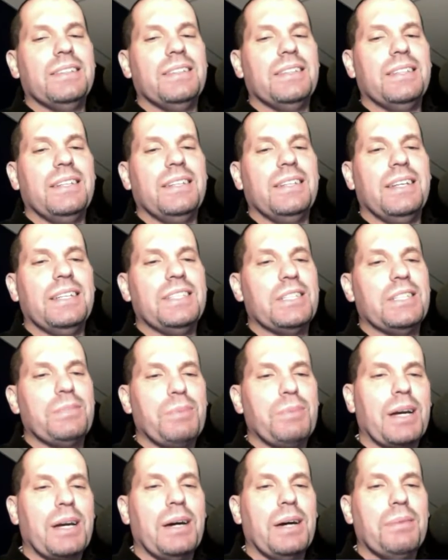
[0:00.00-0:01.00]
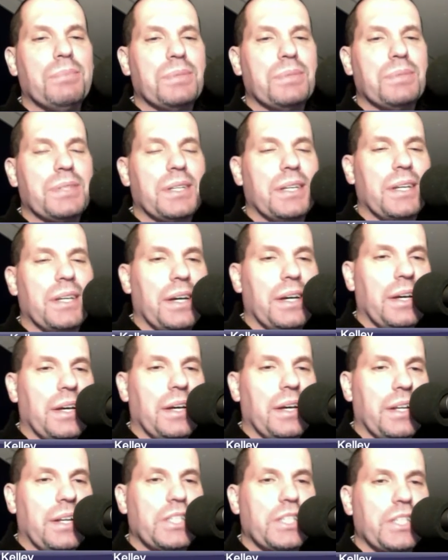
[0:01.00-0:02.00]
it just becomes
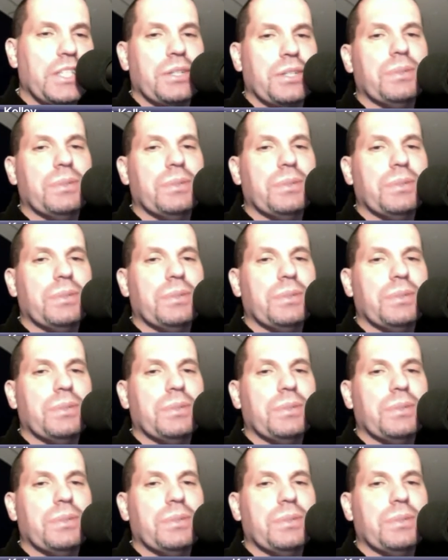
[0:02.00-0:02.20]
an issue.